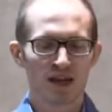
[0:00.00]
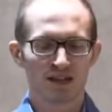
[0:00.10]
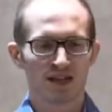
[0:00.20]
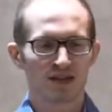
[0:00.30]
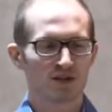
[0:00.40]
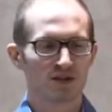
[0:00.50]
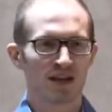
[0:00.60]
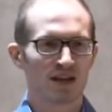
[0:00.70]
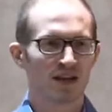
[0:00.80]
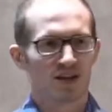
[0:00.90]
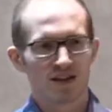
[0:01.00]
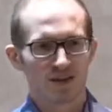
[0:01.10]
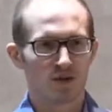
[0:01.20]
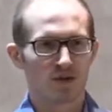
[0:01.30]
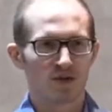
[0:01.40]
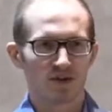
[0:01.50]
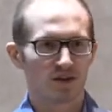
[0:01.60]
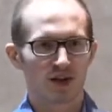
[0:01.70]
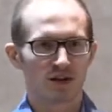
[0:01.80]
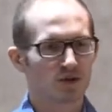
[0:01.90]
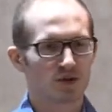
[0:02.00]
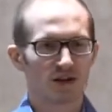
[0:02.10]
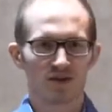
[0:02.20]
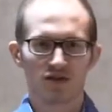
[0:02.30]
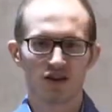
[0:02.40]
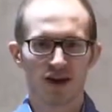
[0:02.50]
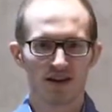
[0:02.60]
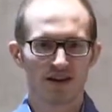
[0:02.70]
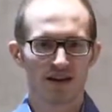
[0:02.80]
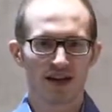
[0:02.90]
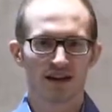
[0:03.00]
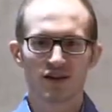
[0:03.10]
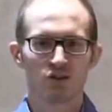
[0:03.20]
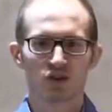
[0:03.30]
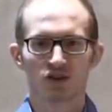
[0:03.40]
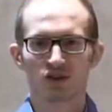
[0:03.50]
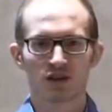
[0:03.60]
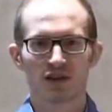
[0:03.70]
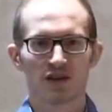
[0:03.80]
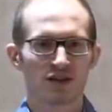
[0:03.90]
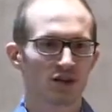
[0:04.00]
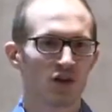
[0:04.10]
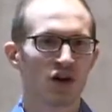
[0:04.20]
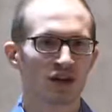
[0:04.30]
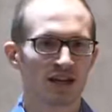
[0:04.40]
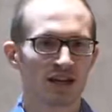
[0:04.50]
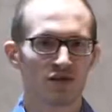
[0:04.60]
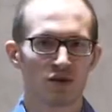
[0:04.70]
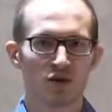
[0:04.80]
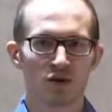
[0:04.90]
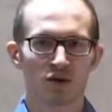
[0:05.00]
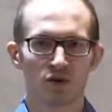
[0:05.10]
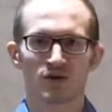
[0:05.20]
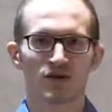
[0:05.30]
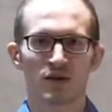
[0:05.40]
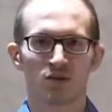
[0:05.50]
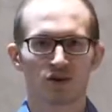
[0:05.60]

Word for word: tell it to say, you know, encryption none, and then it would just let you log in if you know a username.